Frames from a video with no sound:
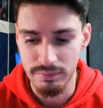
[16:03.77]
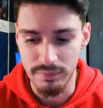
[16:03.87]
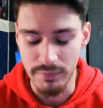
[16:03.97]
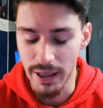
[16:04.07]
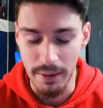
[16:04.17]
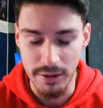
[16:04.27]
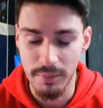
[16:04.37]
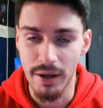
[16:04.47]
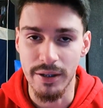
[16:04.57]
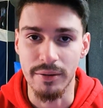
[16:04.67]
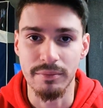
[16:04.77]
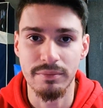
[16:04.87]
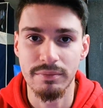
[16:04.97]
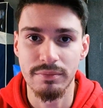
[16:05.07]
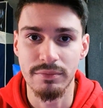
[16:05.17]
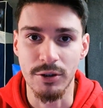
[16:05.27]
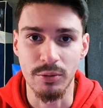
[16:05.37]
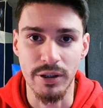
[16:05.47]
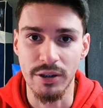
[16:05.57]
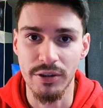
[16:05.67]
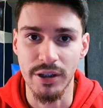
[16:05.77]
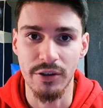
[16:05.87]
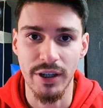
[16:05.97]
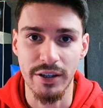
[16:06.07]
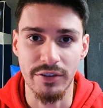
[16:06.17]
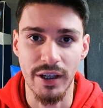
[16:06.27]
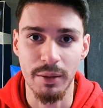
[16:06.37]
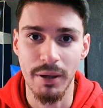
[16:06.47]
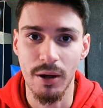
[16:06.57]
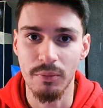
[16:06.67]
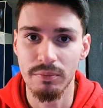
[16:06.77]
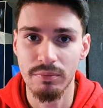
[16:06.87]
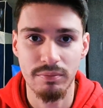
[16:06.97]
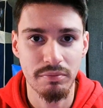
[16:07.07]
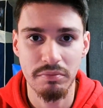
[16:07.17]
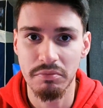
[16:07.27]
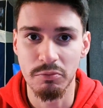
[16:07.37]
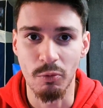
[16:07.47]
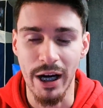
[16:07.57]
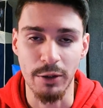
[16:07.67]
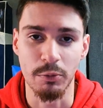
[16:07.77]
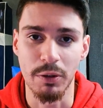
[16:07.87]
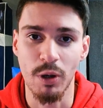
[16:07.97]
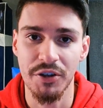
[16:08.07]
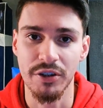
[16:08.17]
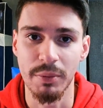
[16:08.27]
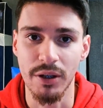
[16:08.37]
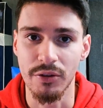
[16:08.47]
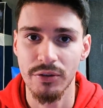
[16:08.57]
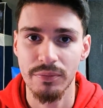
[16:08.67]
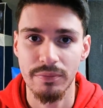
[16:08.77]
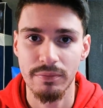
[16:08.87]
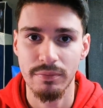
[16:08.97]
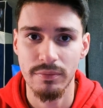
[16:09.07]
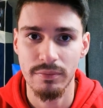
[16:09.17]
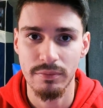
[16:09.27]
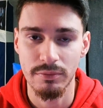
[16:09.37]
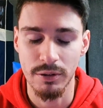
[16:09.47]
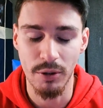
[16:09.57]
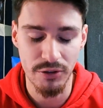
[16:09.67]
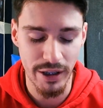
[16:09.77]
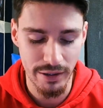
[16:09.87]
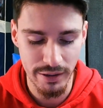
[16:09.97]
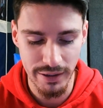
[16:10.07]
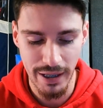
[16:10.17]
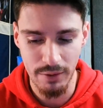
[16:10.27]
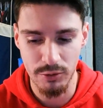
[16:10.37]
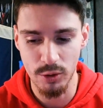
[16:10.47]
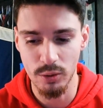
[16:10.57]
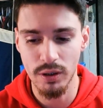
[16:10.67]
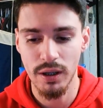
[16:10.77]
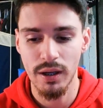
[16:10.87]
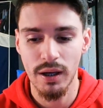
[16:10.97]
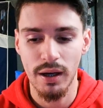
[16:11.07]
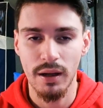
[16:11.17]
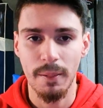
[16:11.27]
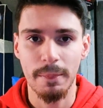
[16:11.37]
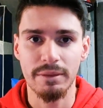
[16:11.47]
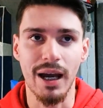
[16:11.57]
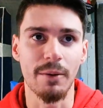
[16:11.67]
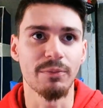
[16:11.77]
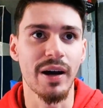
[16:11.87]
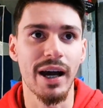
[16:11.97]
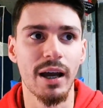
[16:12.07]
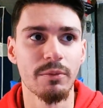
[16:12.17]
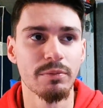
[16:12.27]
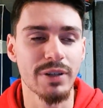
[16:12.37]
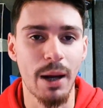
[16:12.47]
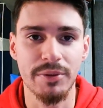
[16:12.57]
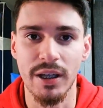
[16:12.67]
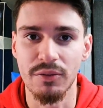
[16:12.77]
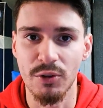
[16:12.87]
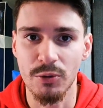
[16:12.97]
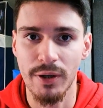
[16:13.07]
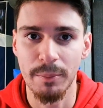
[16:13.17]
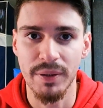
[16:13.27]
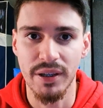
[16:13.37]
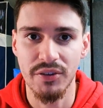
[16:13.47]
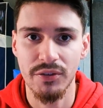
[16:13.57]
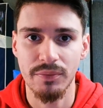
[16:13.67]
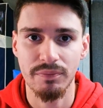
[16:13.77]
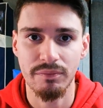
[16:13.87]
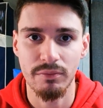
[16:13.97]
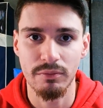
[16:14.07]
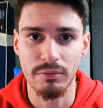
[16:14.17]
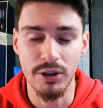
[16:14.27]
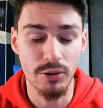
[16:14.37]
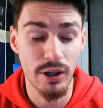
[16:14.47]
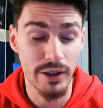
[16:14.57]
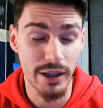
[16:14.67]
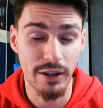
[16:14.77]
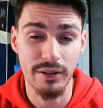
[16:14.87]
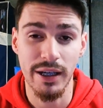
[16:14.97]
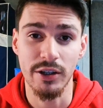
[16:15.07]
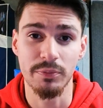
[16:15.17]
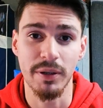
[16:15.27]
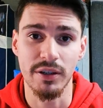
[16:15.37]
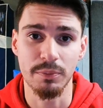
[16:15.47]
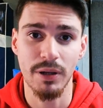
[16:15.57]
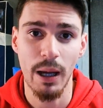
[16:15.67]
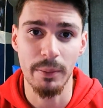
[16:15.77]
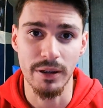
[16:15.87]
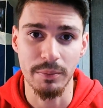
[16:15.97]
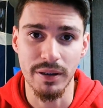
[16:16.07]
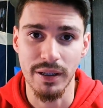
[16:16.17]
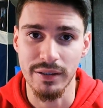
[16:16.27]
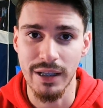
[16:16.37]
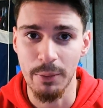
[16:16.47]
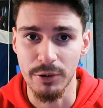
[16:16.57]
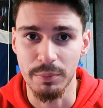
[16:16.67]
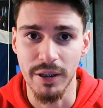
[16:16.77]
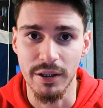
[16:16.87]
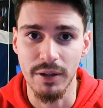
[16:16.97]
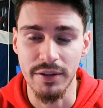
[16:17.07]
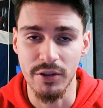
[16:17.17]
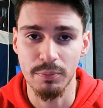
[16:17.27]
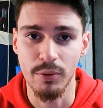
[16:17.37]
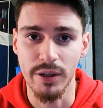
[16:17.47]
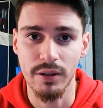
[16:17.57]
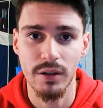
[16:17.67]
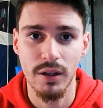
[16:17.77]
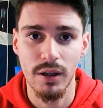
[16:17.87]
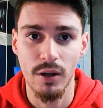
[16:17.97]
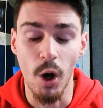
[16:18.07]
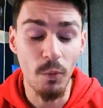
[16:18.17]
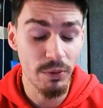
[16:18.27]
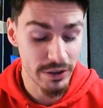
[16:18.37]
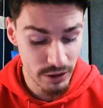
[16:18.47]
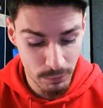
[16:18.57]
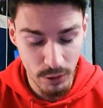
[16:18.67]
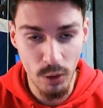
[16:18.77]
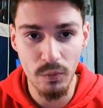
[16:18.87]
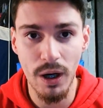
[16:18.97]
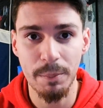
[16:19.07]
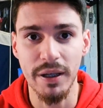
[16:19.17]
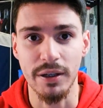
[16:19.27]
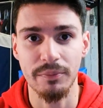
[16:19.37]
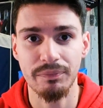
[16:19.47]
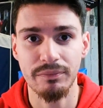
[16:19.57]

And yeah, that's about it. There's really nothing else I could say about why you would be watching the Bears. We're most likely going to have 2 top 5, top 10 first round picks. We do know that Carolina's pick is probably going to be like a top 3 pick at this point. Hopefully it's the number 1 overall pick.